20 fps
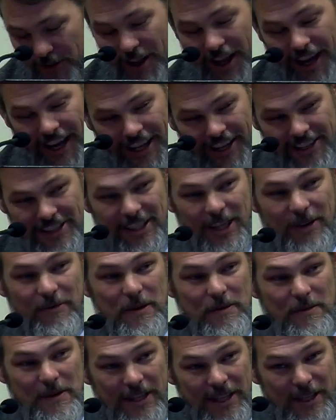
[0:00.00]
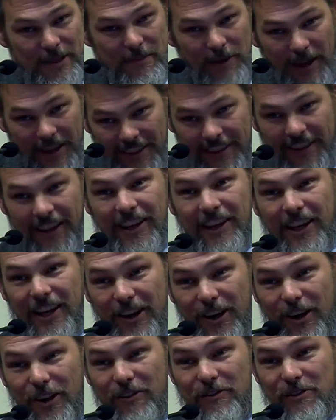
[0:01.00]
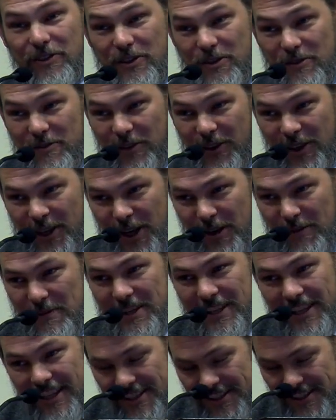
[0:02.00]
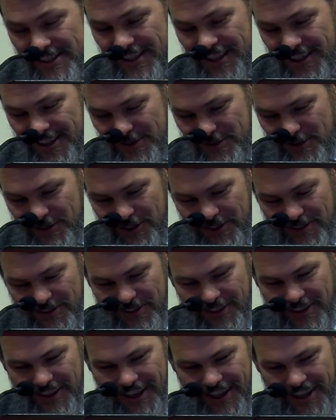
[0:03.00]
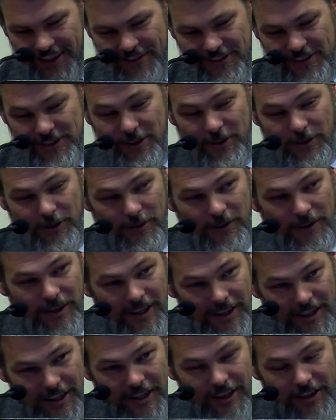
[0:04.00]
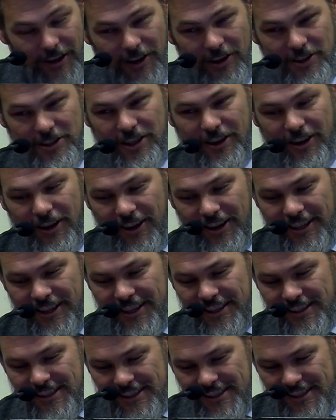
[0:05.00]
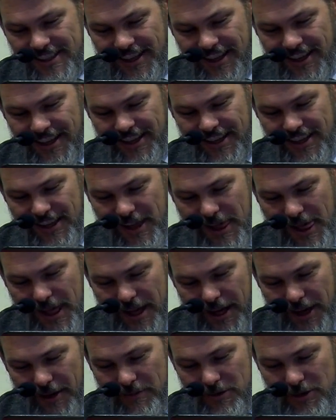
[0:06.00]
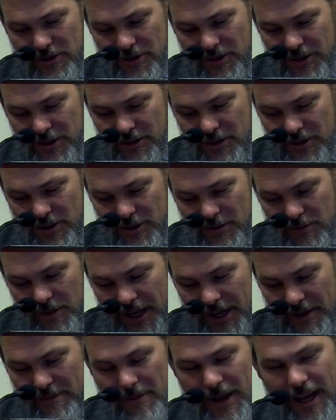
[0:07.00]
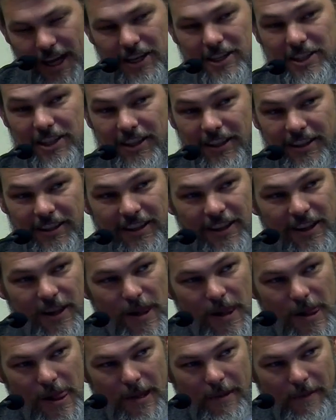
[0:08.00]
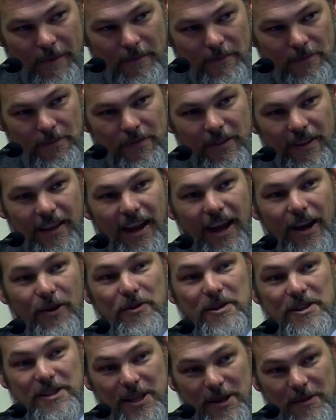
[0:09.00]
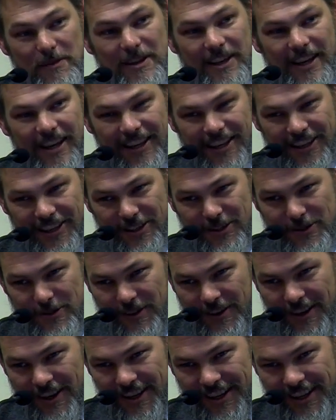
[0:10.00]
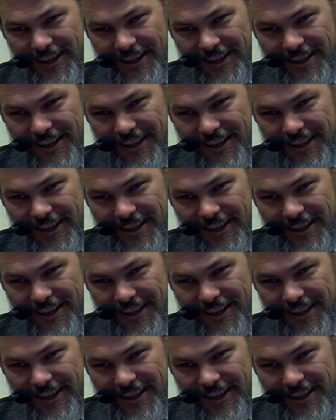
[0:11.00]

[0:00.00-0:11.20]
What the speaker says: guess let me begin by thanking all of you for coming. It's wonderful to have so large an audience. You might imagine how intimidating you are